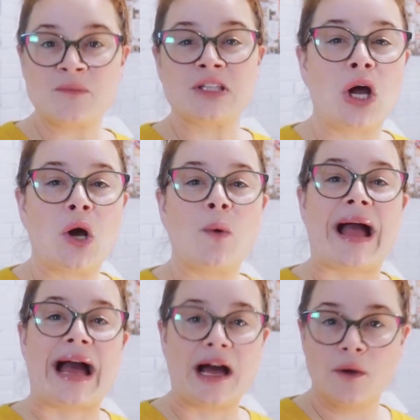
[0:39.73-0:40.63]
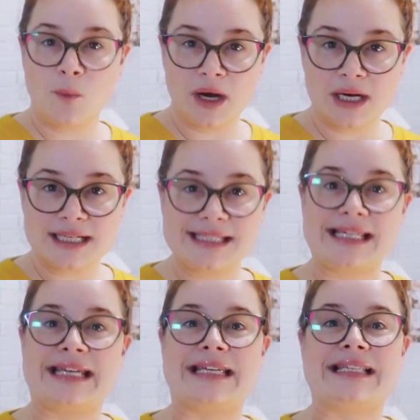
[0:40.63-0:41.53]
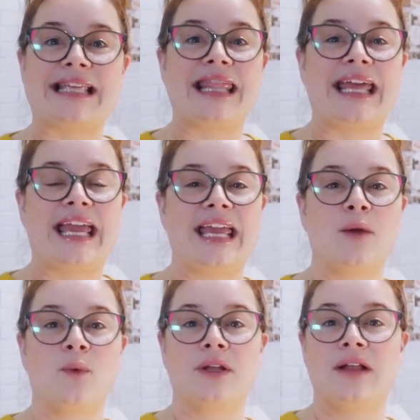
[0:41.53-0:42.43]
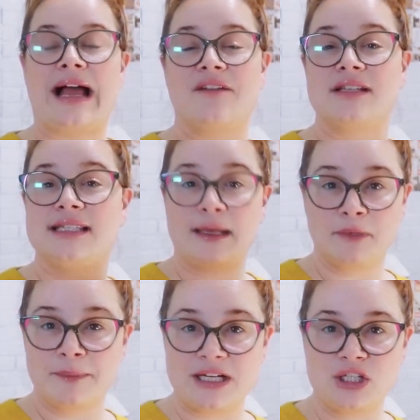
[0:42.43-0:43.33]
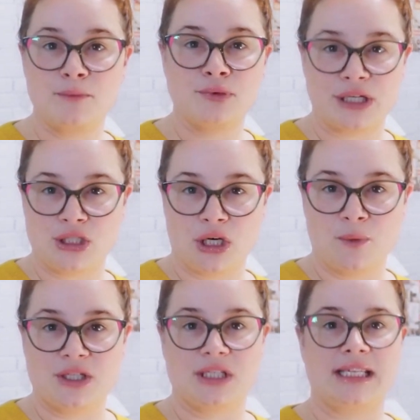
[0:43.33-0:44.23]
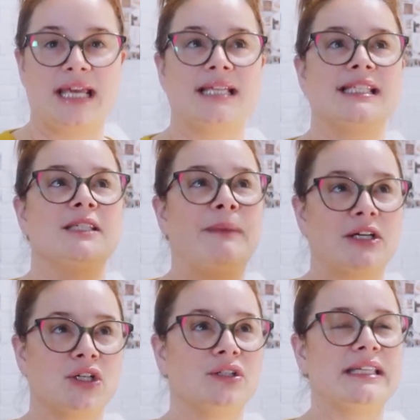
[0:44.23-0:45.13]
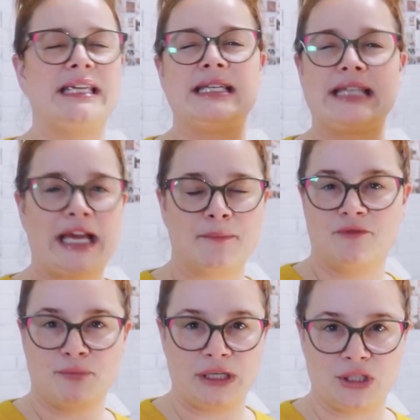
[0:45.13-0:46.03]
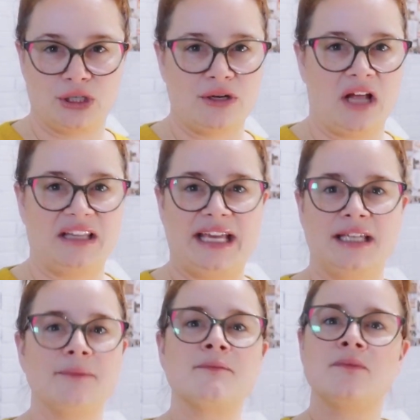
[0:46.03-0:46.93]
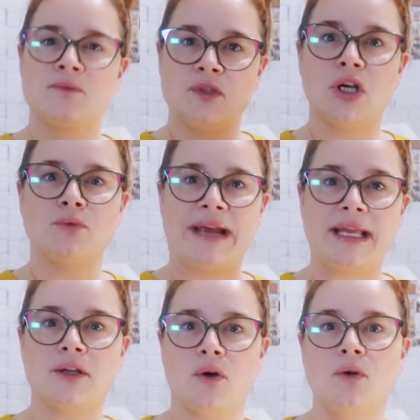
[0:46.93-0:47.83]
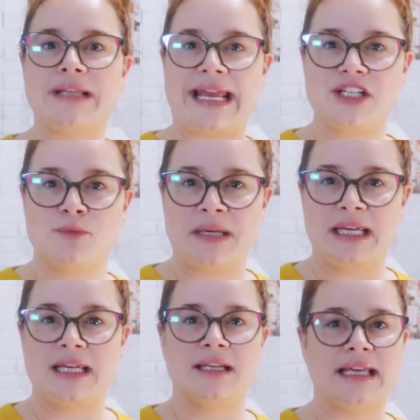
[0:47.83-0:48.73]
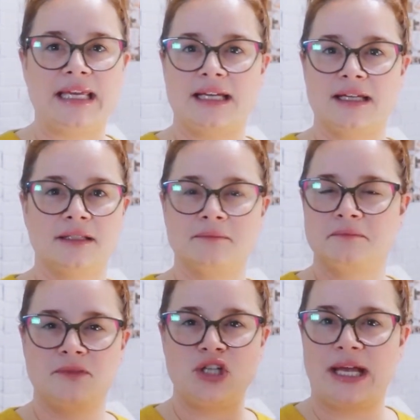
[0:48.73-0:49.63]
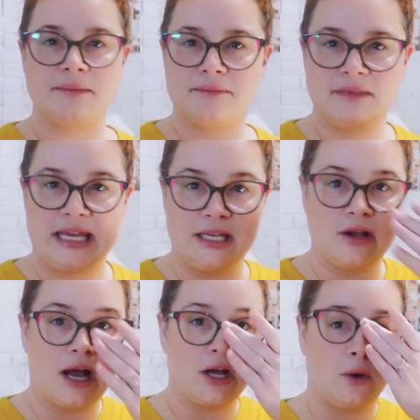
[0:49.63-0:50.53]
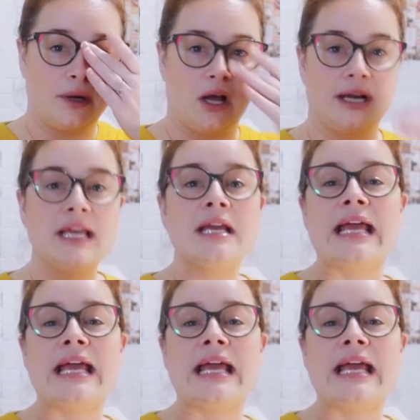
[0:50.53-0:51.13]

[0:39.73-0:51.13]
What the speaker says: So how it works is they will have a sublimation printer, which is a specialty type of printer, not like your regular old HP inkjet thing you got going on.